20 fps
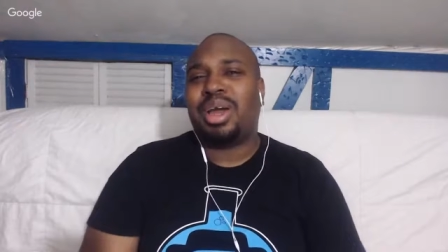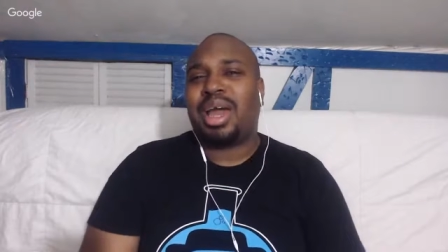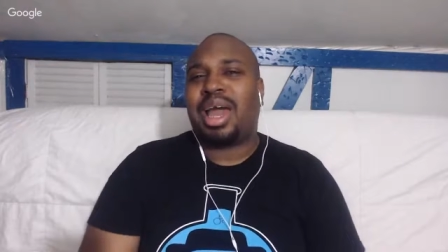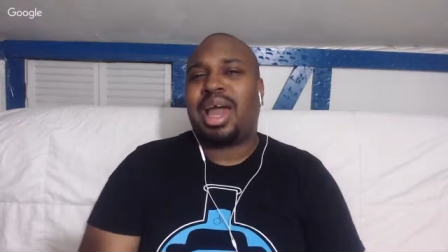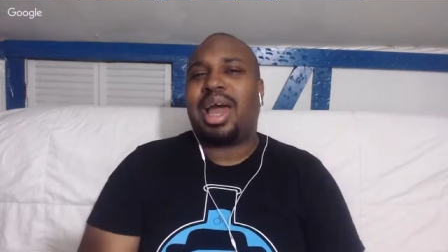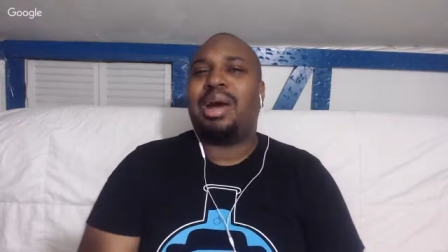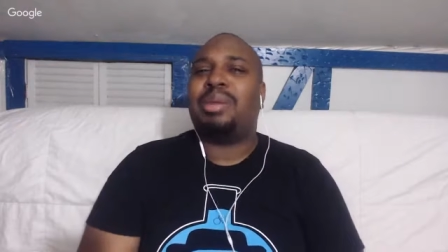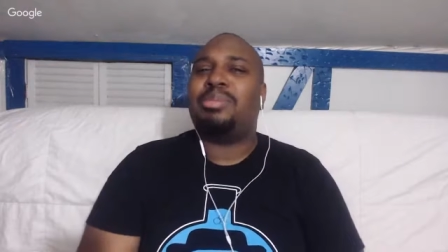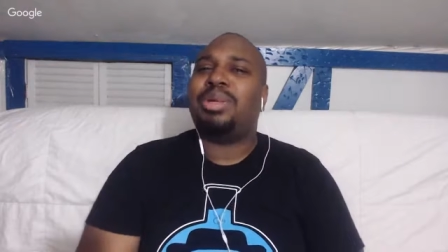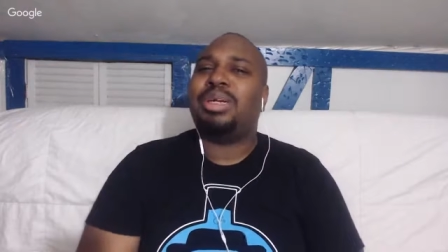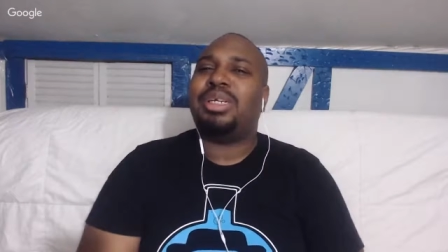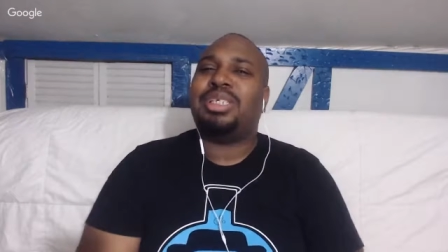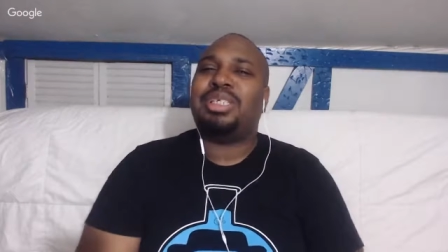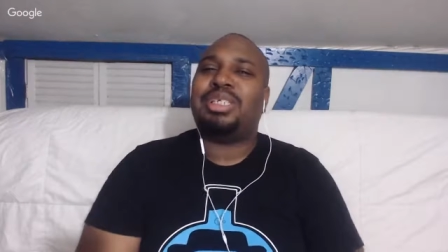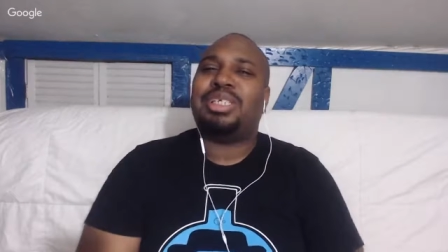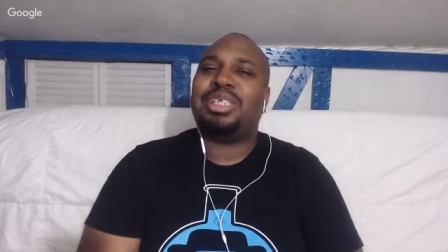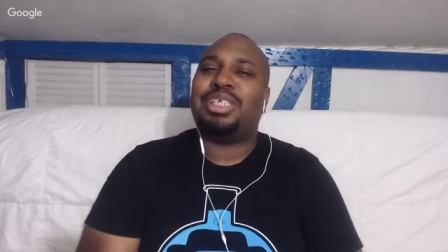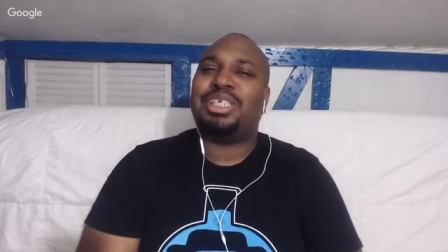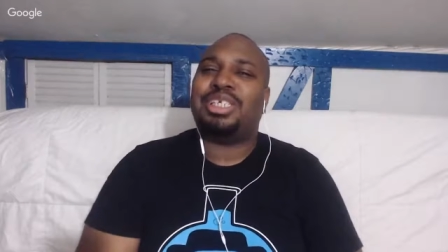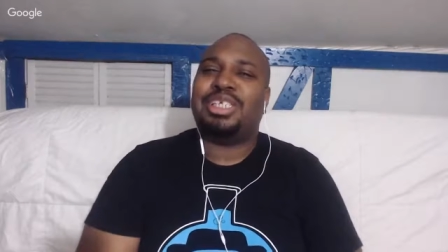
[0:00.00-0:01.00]
how
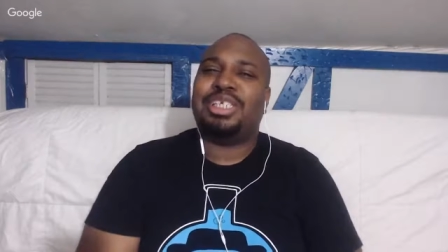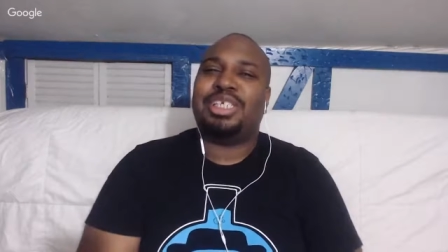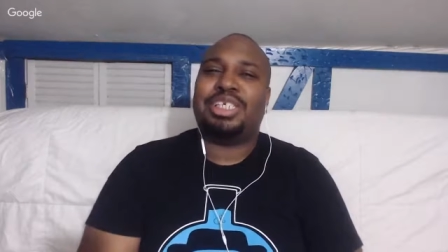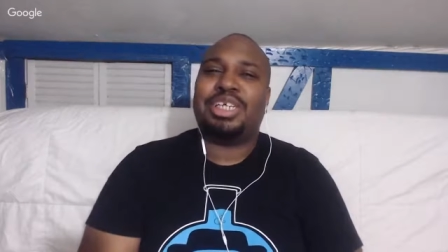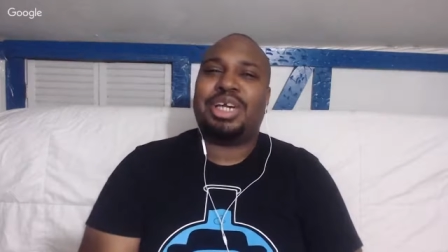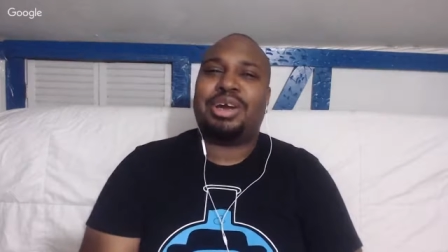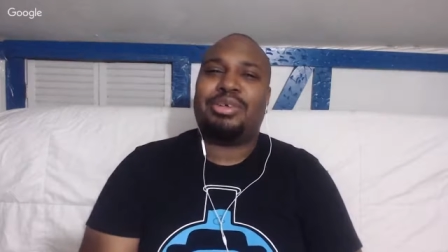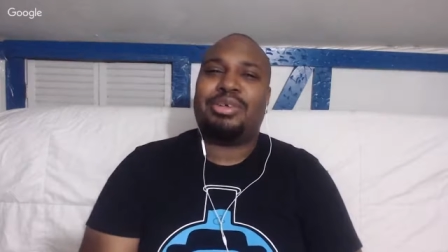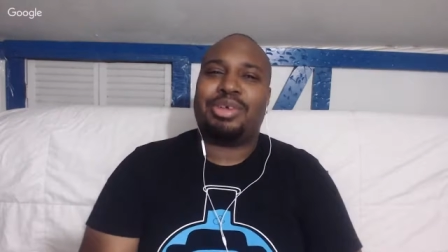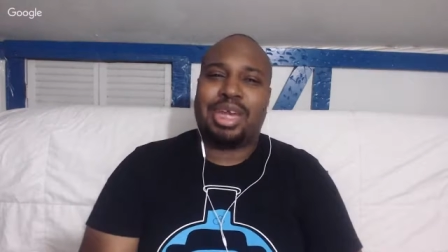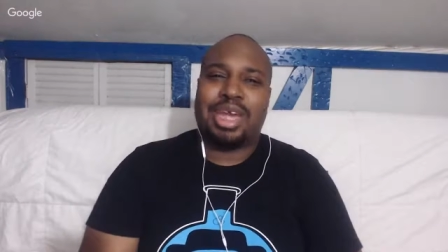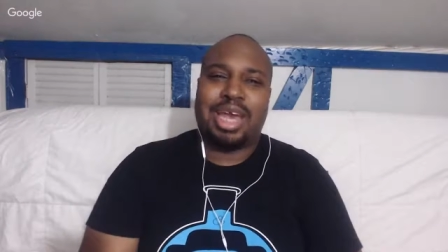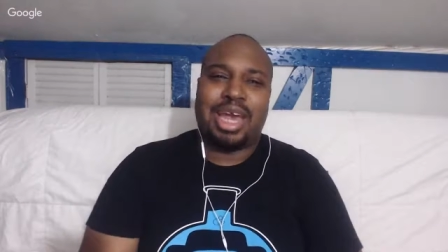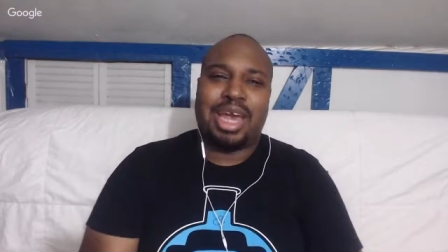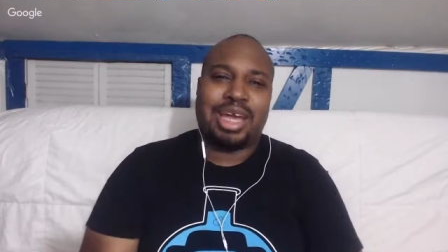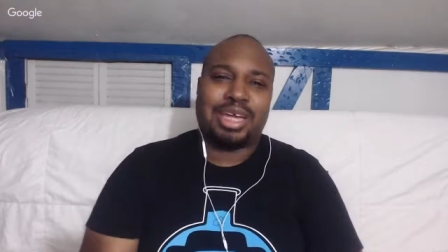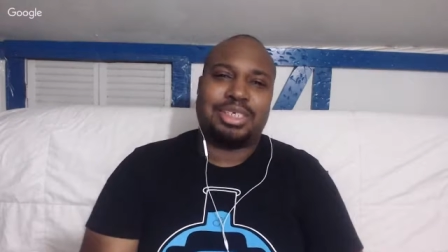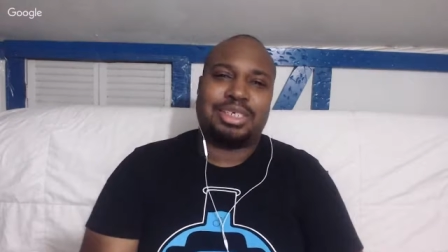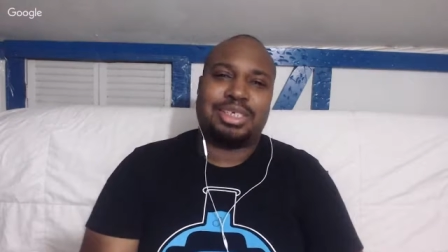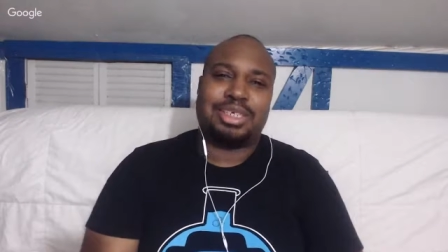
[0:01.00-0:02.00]
much does Jerry
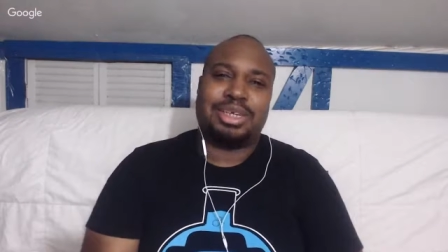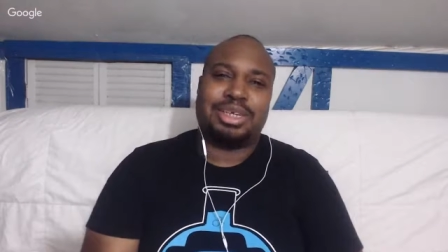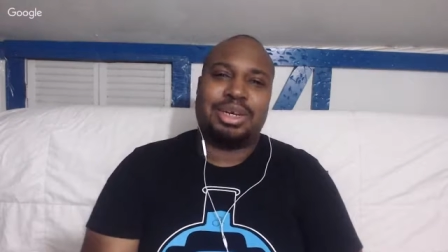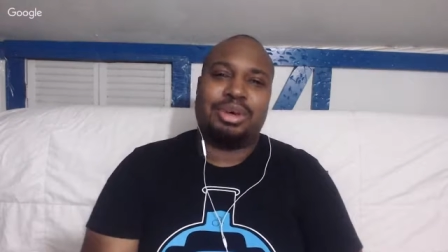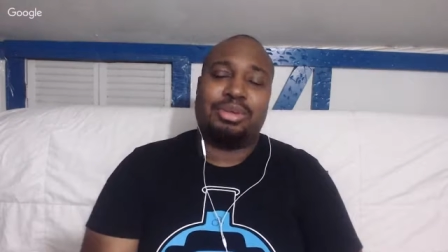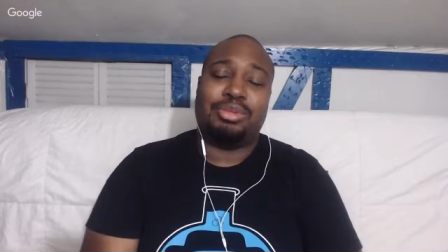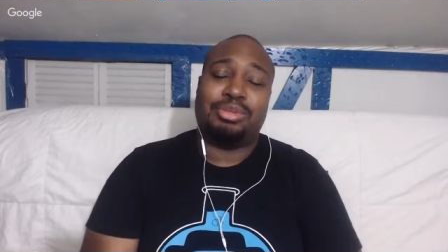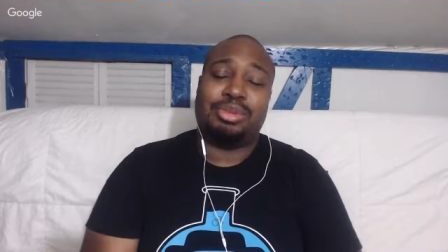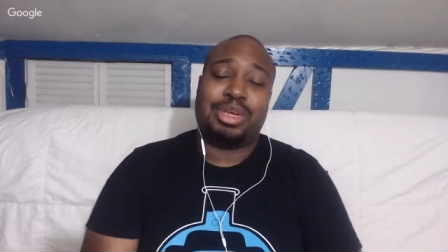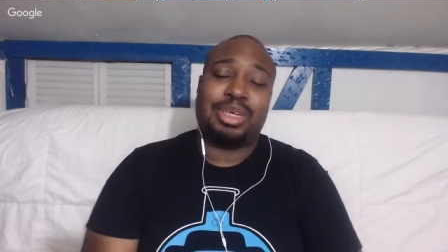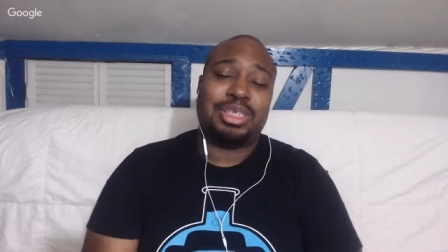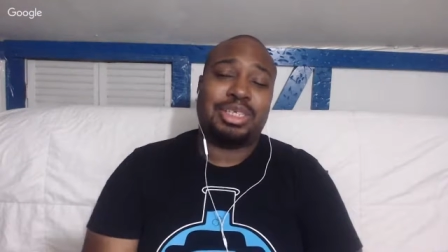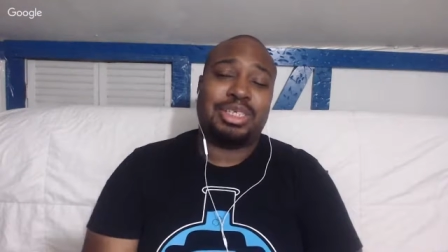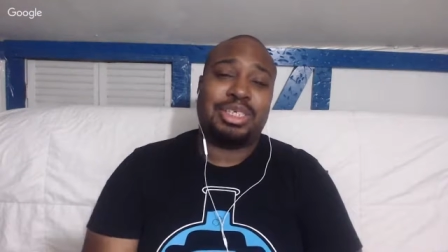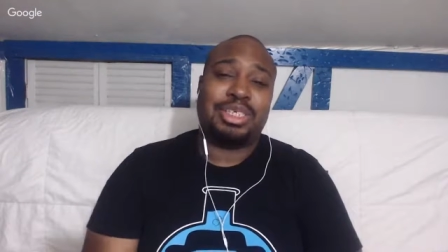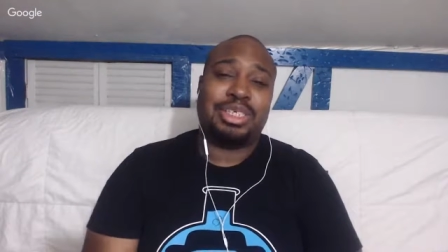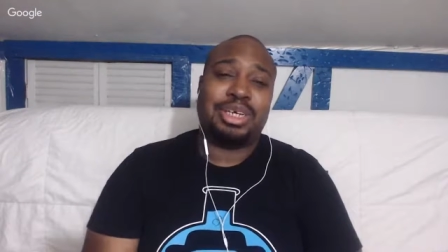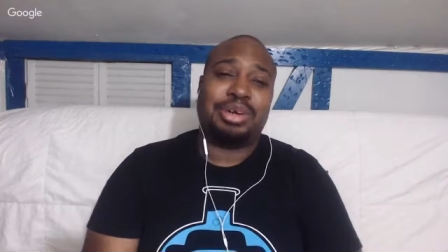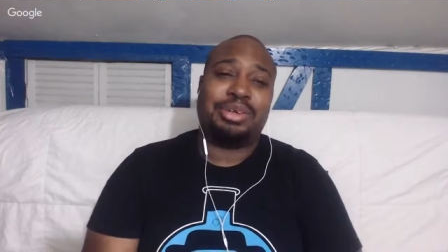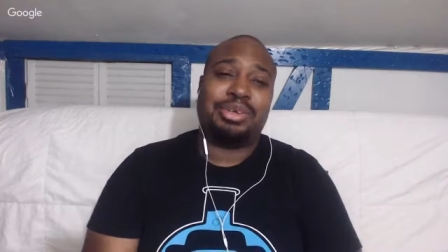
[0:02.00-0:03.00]
actually know because
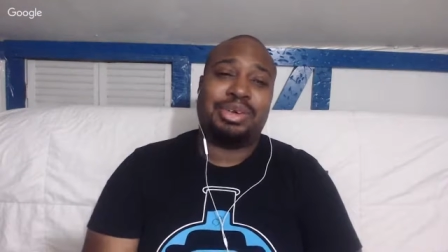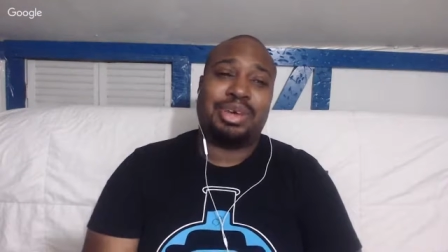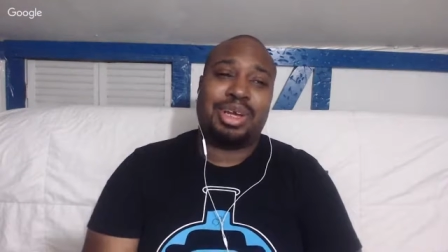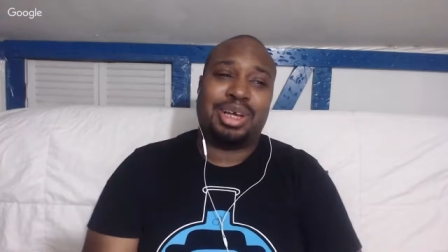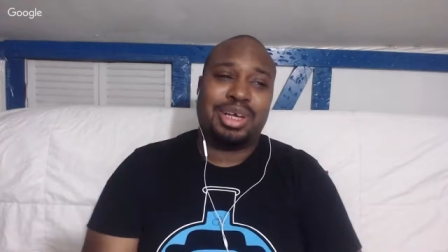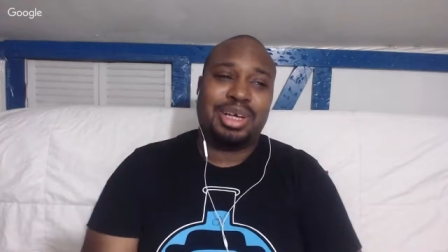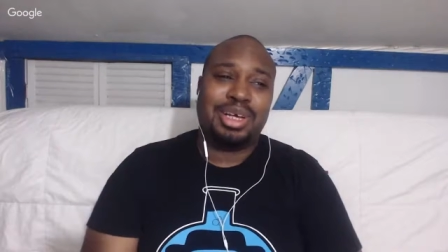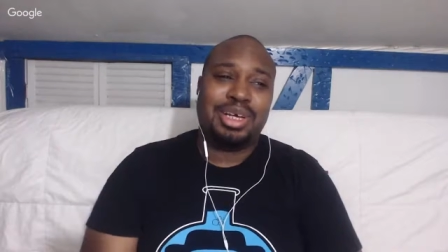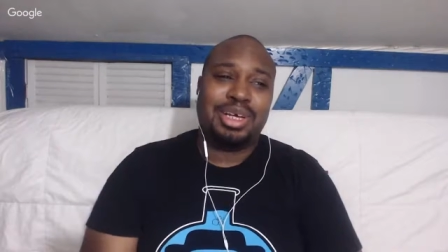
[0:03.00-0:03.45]
Jerry